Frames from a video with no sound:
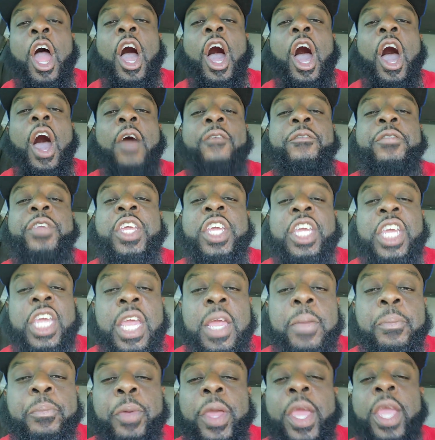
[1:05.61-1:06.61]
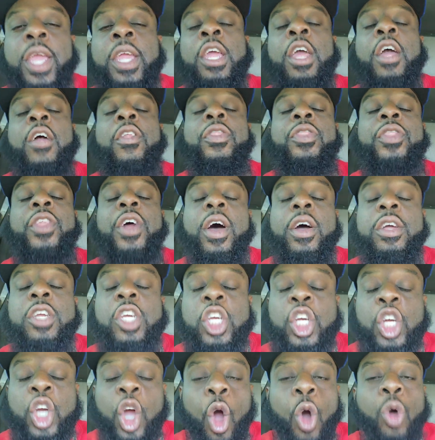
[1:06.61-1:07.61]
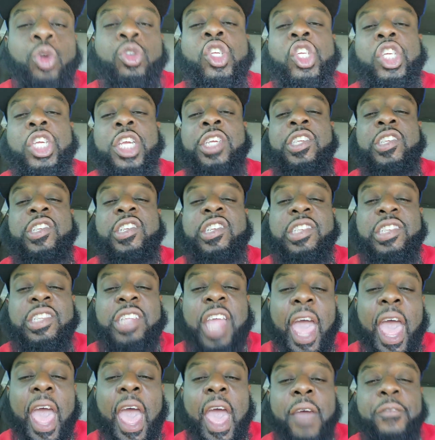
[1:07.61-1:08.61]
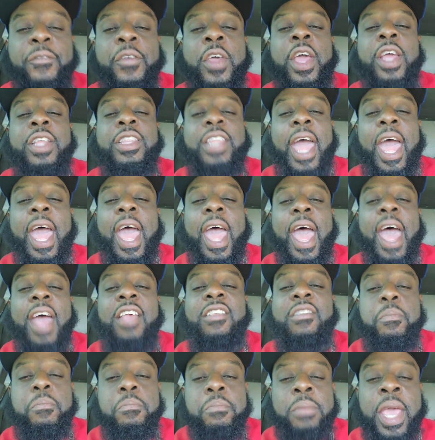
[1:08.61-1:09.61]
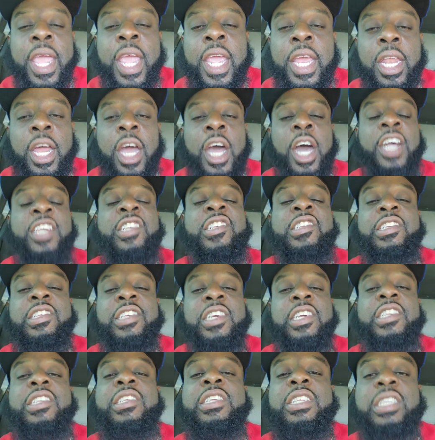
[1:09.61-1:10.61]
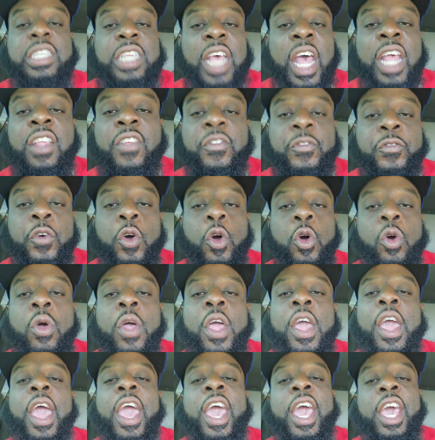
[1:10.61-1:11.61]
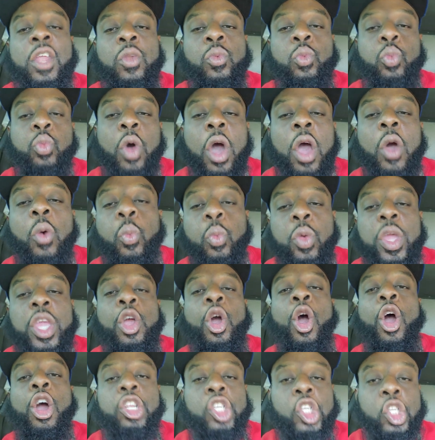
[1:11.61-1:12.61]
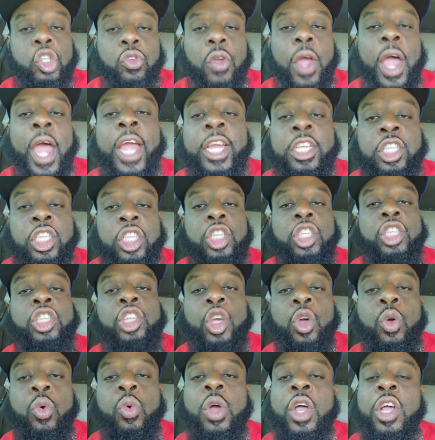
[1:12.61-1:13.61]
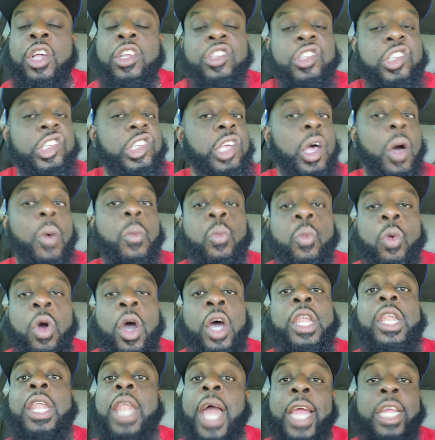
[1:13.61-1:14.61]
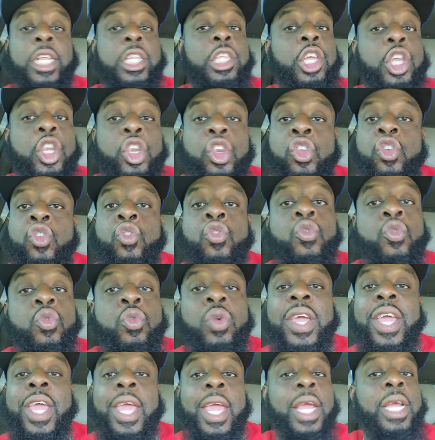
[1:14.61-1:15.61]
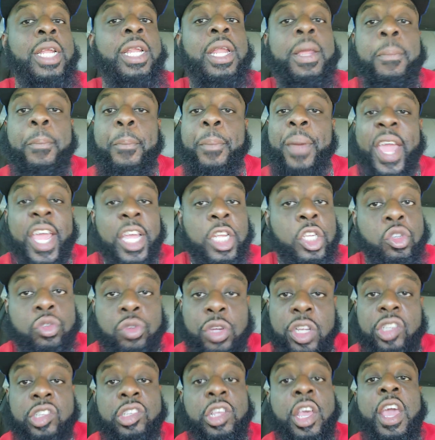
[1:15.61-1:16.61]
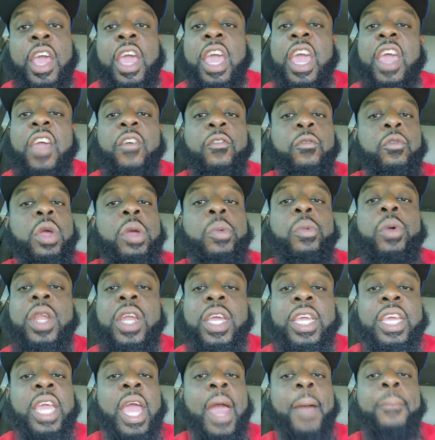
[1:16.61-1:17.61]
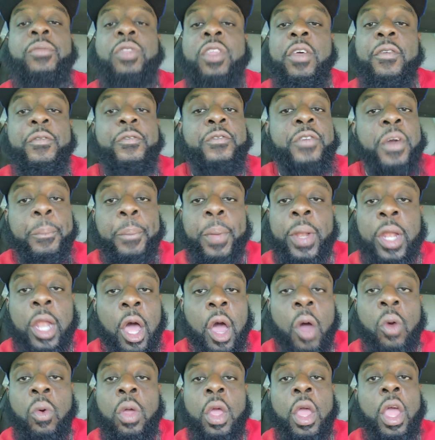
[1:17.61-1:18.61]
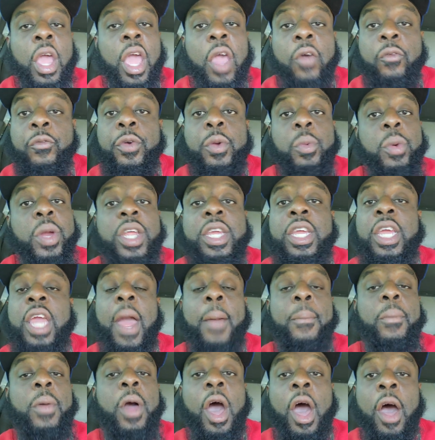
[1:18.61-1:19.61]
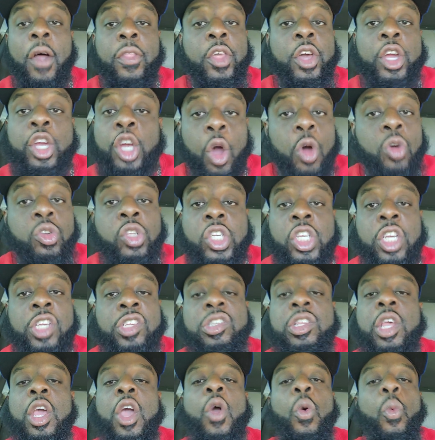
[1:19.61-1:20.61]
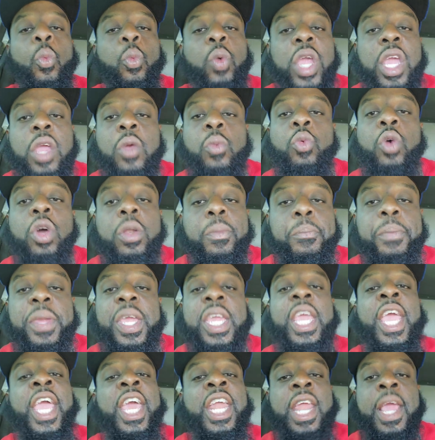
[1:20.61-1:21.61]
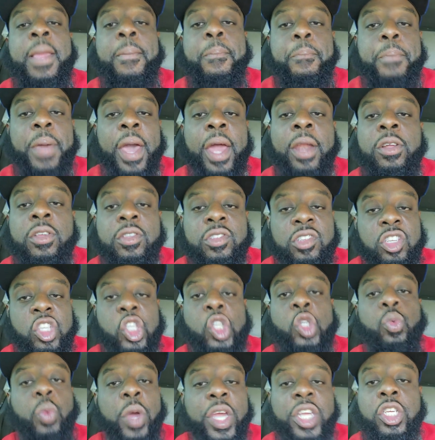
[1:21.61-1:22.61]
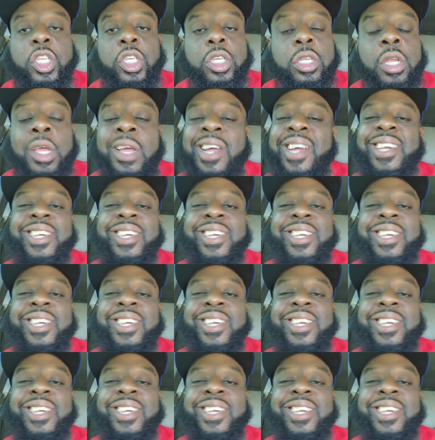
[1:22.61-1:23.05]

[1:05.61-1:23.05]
of keeping the coaching staff that has made us successful in what we are trying to do, somewhat like the New England Patriots. If we would have kept DeFilippo, if we would have kept other coaches, we would be in a better situation.